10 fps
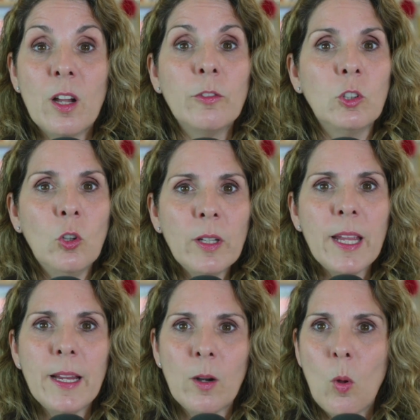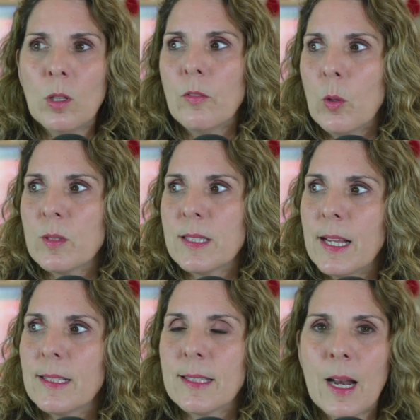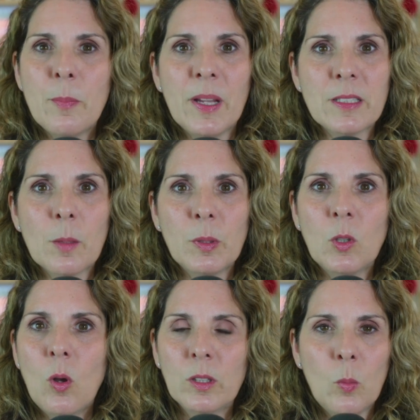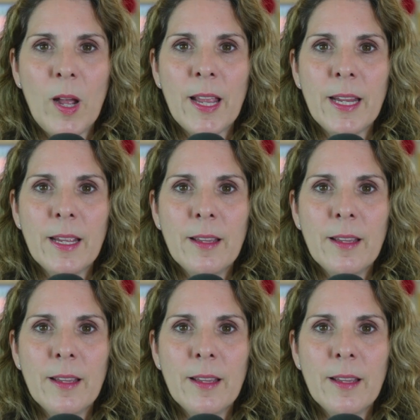of looking at all of those things that I picked up along the way,